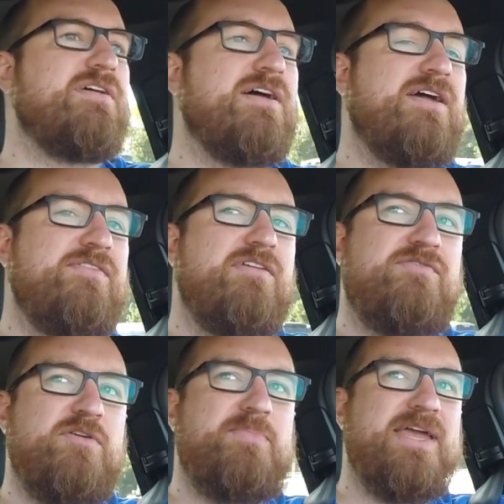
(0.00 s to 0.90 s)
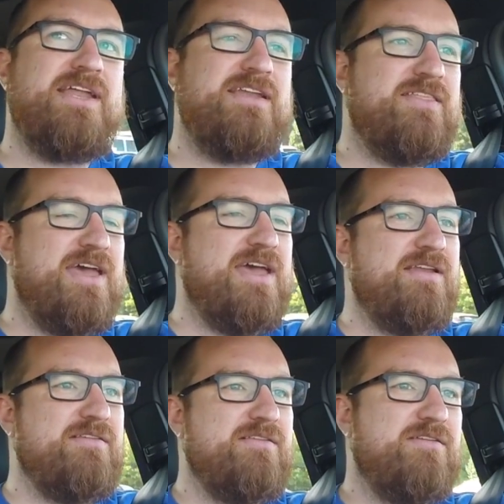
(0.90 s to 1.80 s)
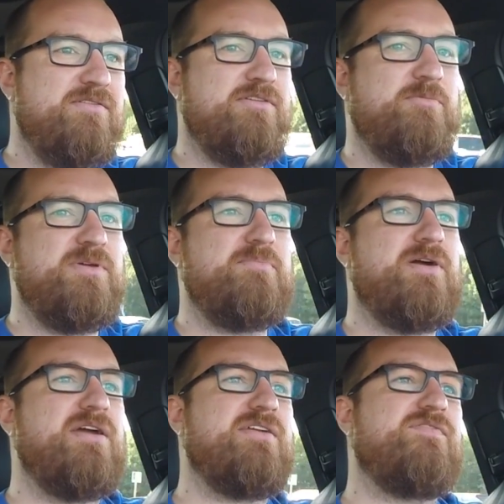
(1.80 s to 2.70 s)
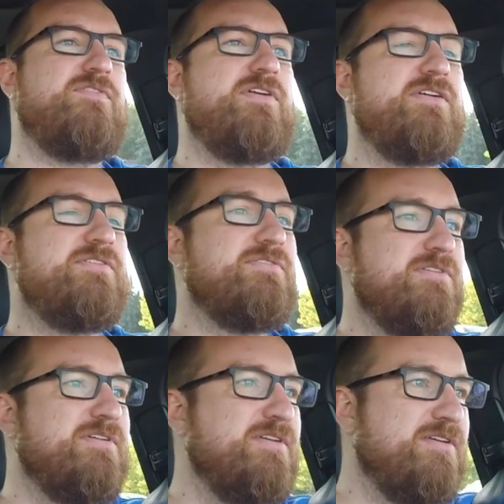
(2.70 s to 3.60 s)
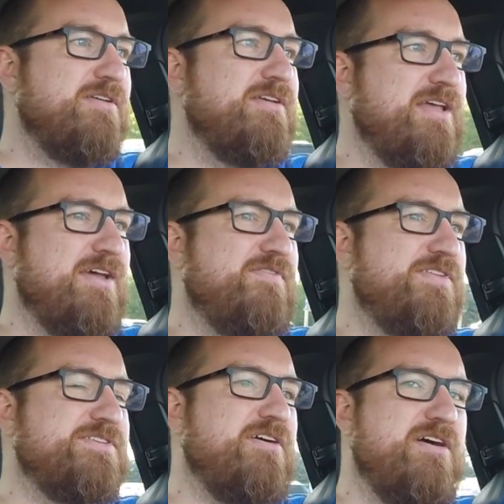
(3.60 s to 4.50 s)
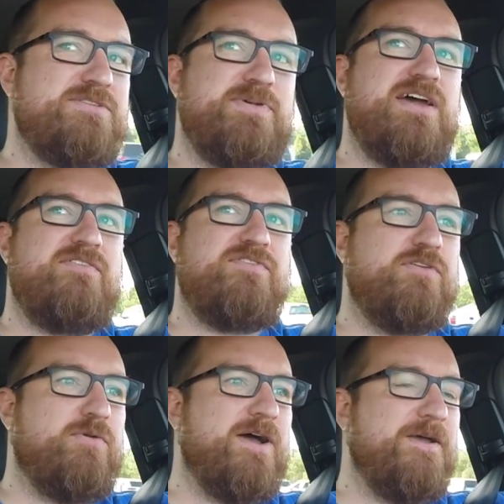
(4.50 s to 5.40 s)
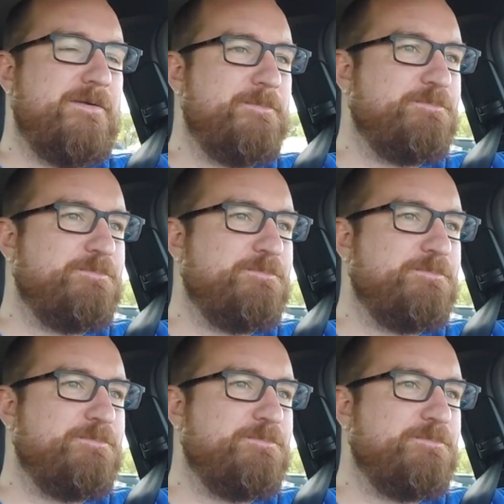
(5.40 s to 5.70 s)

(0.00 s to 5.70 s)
If you're big into that, there'll be a market for you after this car has been out for a while.